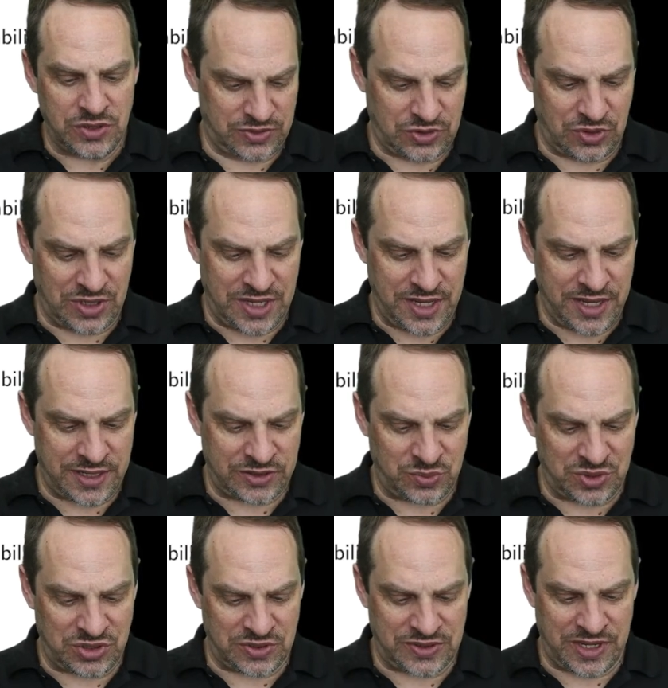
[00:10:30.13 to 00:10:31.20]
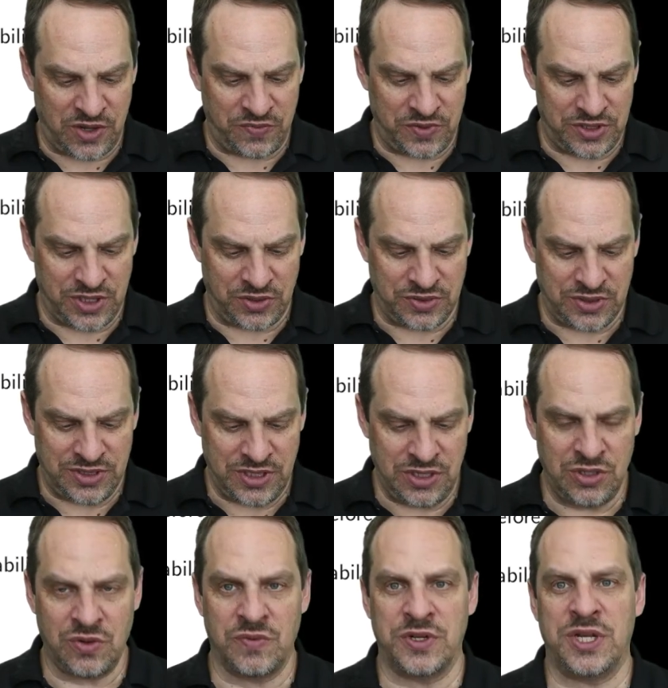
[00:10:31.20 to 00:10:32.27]
So the s, which is alpha delta
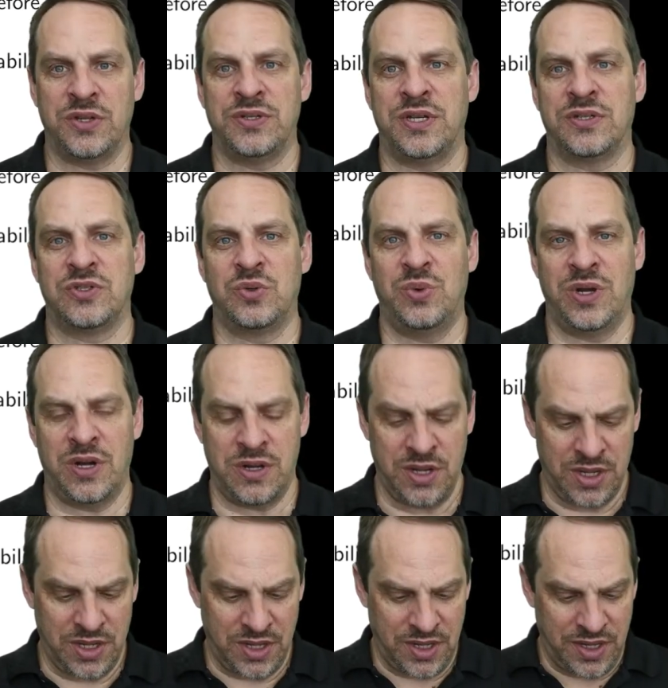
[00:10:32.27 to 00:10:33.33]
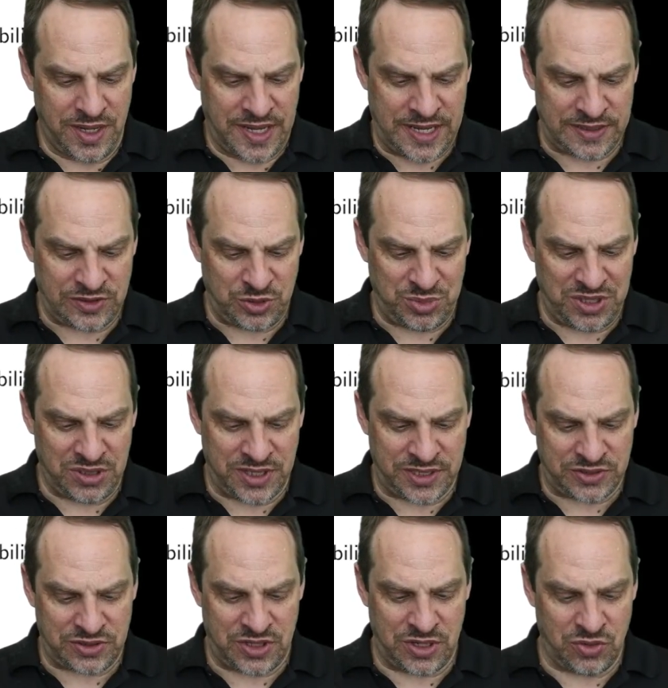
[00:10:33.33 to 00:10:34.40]
t over delta x squared, has to be
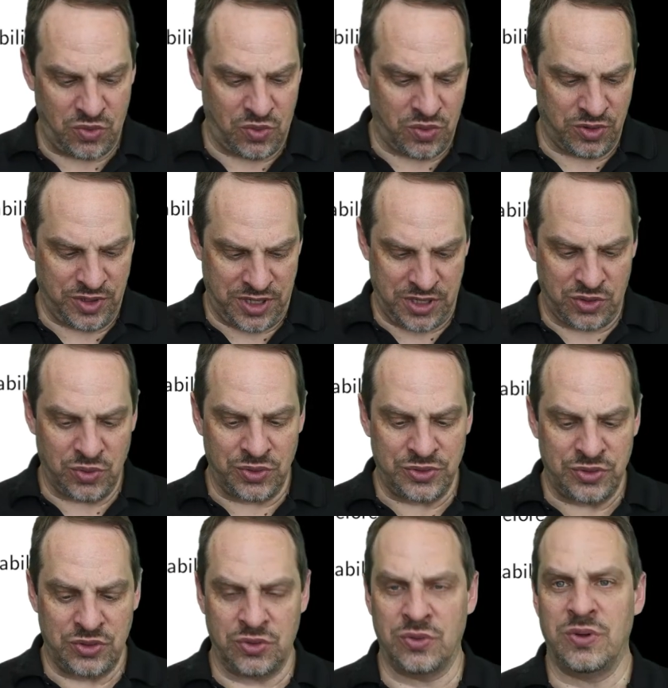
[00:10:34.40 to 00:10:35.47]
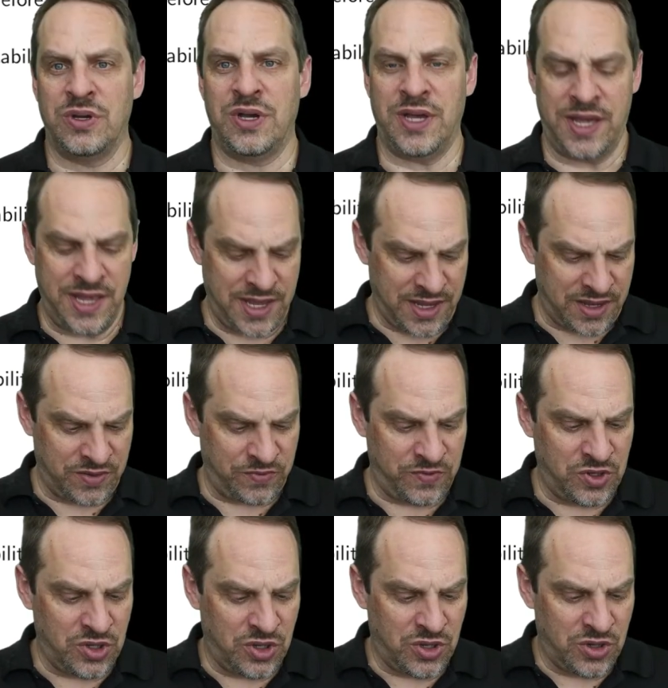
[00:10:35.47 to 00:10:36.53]
less than or equal to a half
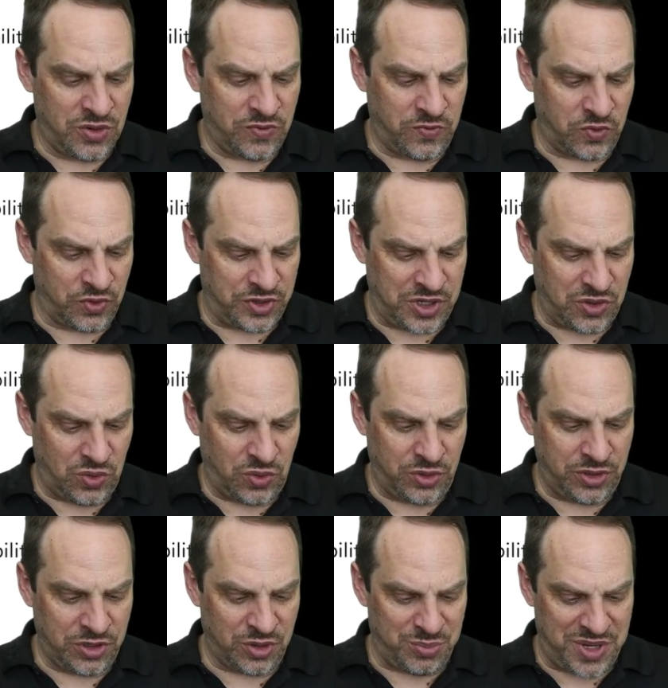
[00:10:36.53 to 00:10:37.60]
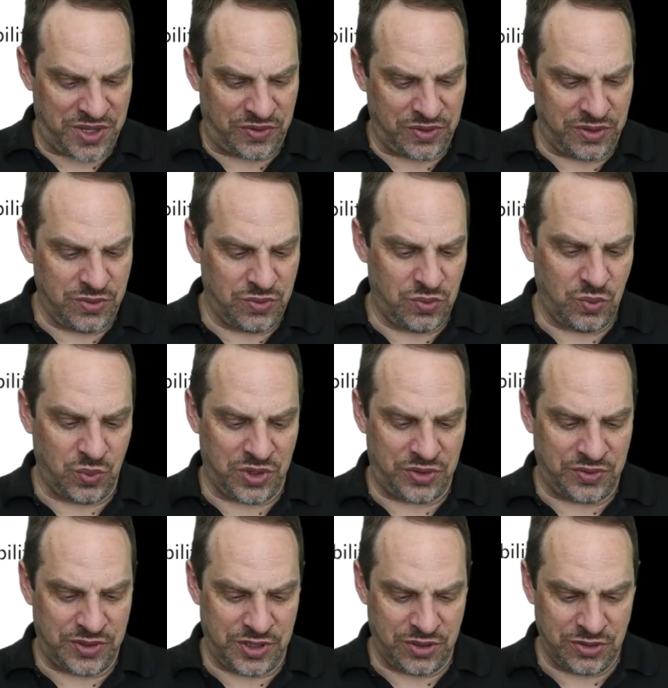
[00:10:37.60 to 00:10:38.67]
for the Euler method
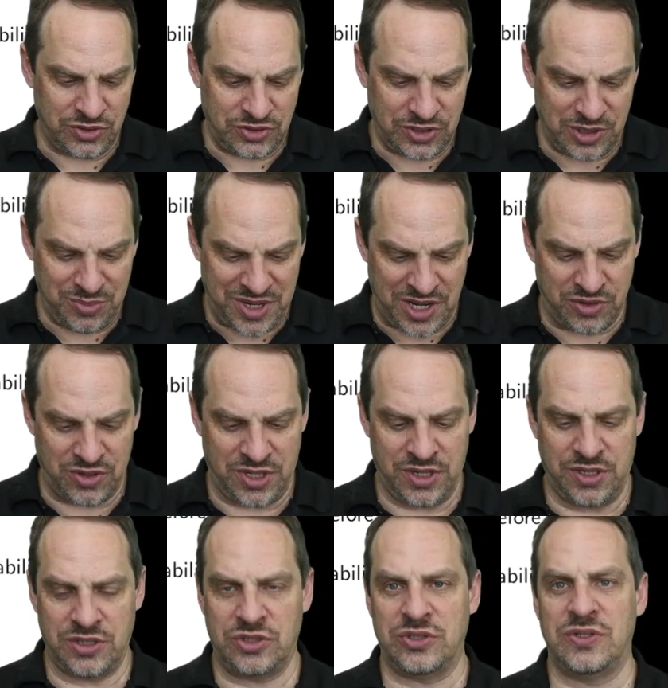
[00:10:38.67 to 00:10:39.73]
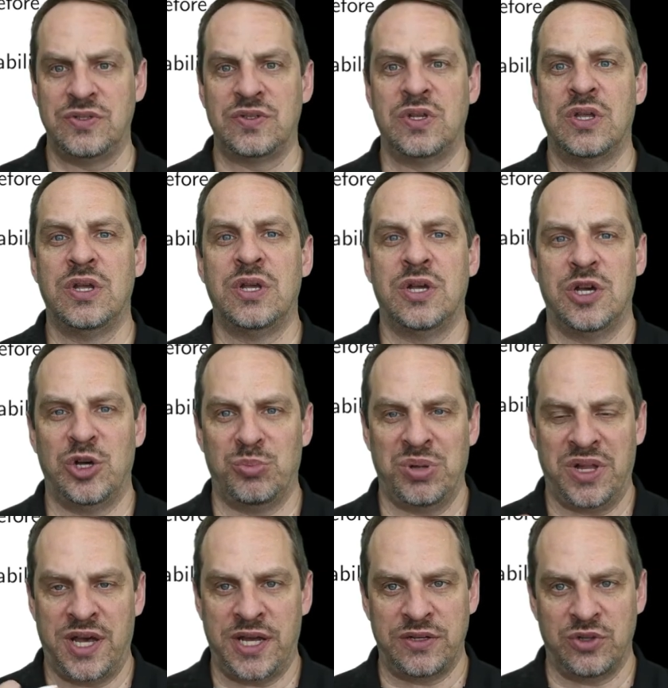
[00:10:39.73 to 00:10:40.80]
with Dirichlet boundary conditions
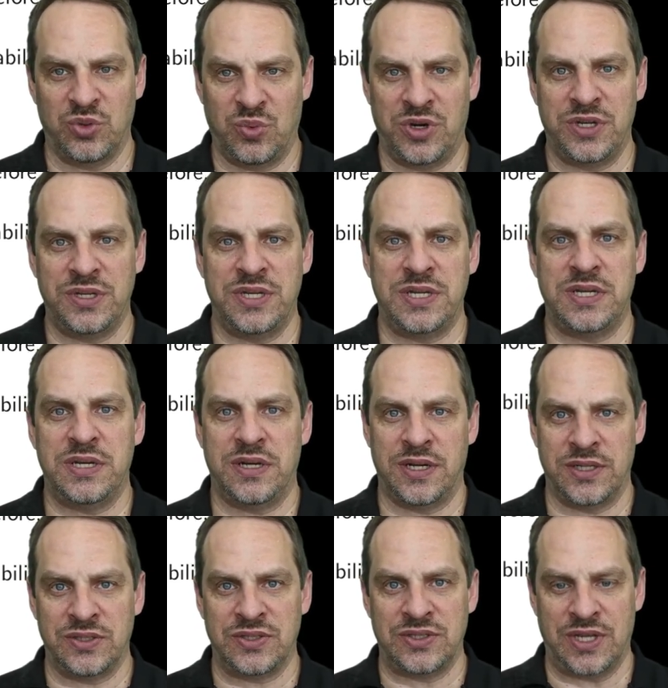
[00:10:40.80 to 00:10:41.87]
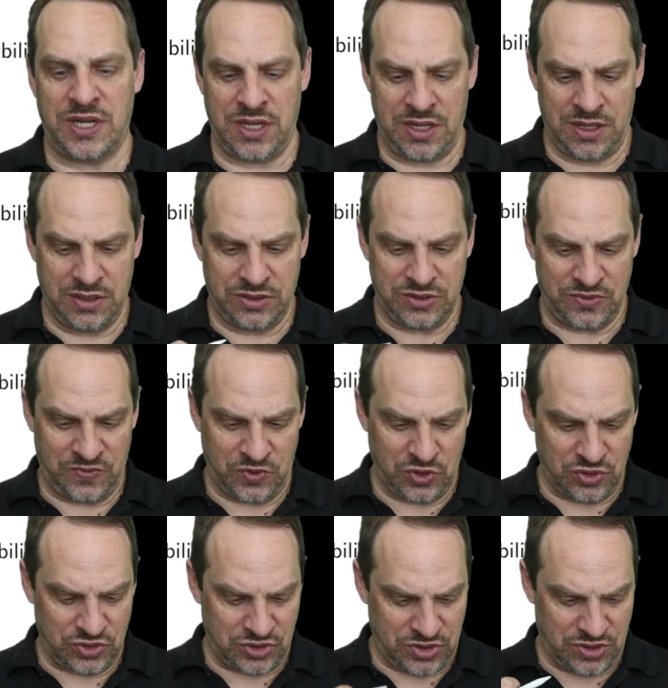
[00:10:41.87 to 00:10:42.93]
applied to the 1D unsteady
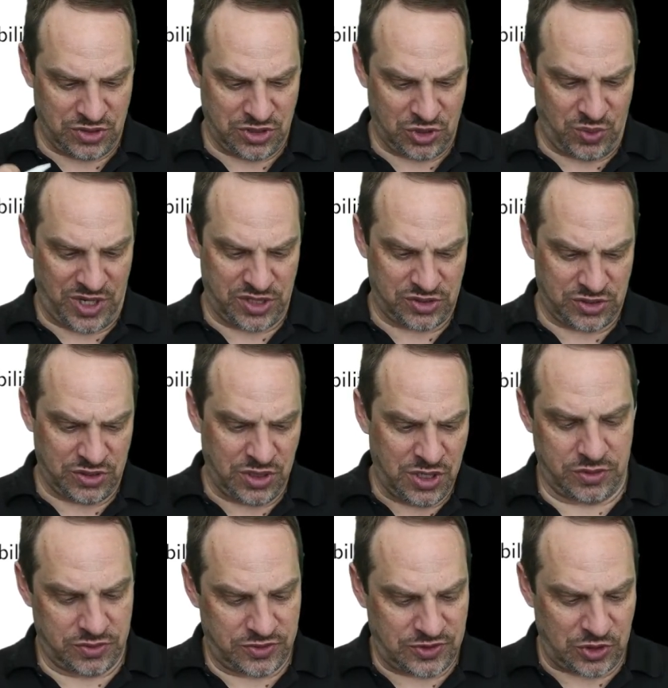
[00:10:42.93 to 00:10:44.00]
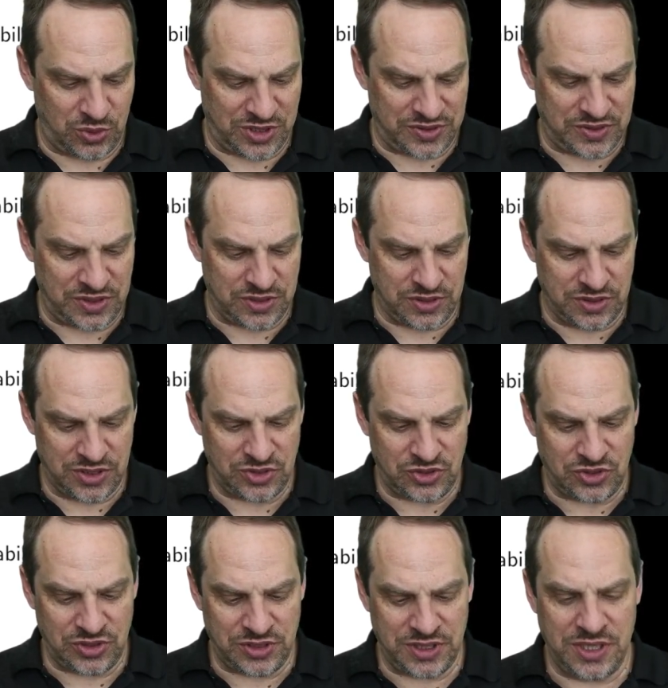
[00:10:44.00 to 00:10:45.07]
diffusion equation. So it is
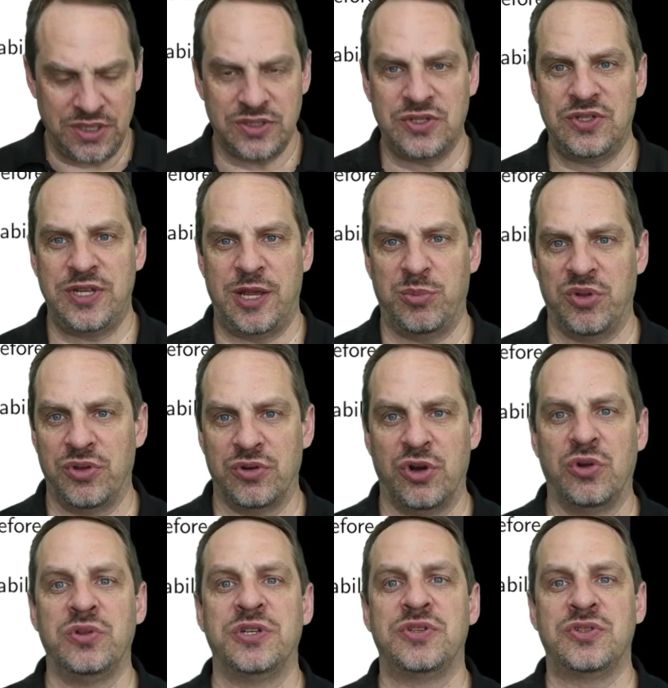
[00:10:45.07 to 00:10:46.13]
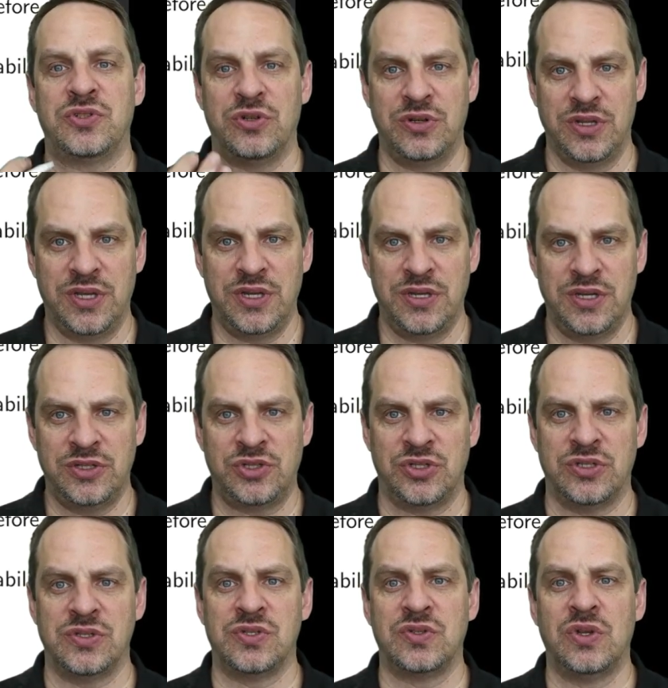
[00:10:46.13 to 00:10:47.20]
conditionally stable. There are only certain
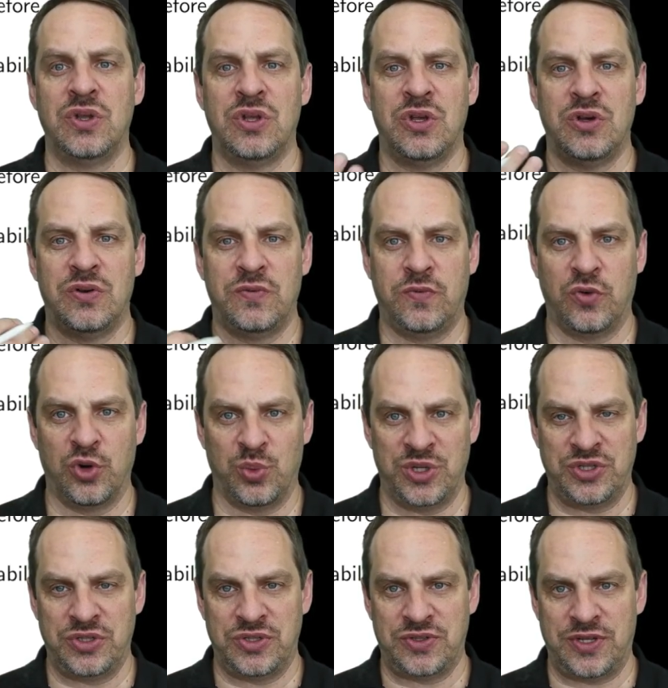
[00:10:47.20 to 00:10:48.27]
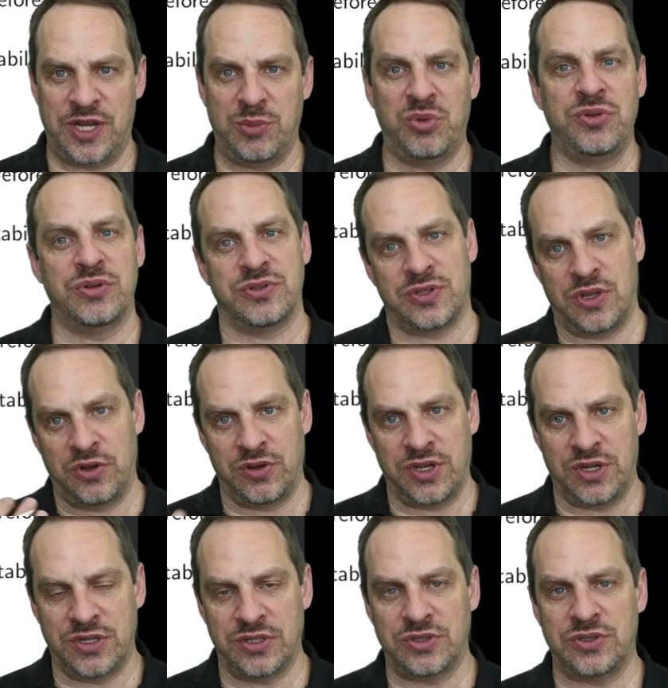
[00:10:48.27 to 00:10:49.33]
conditions for which it's stable, there's other
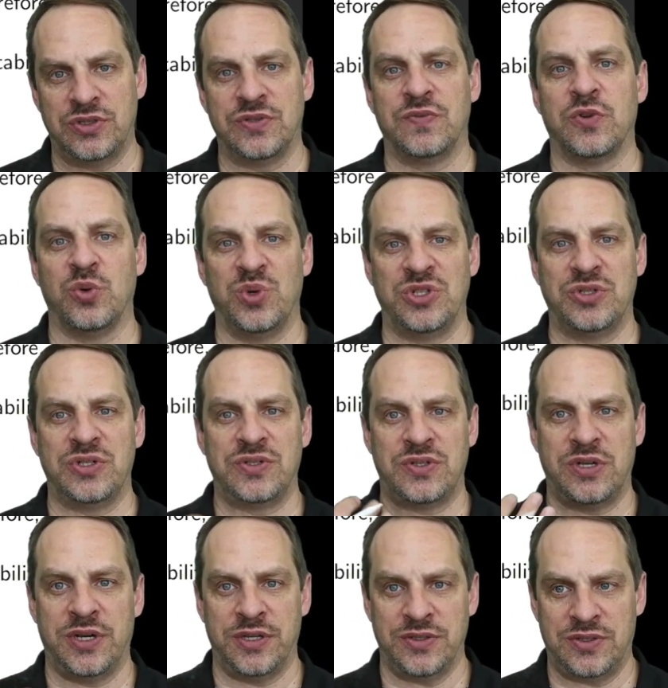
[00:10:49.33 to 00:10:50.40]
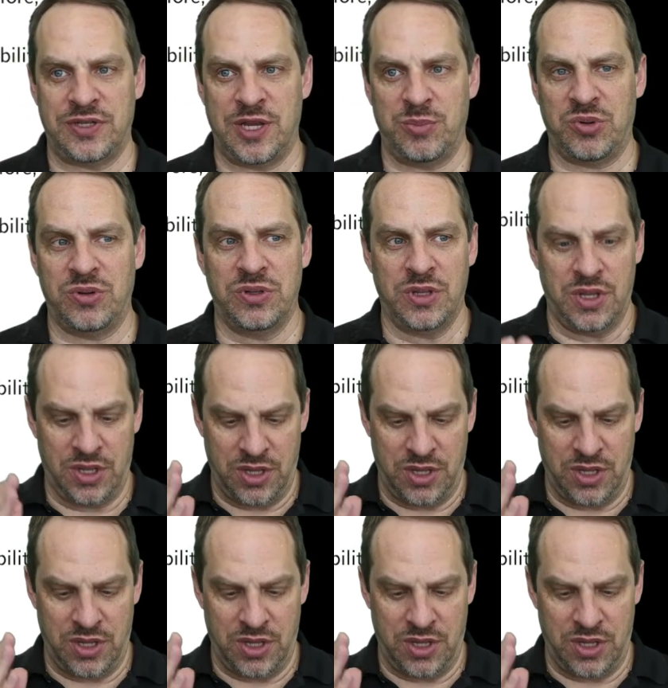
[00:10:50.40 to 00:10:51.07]
conditions for which it's unstable.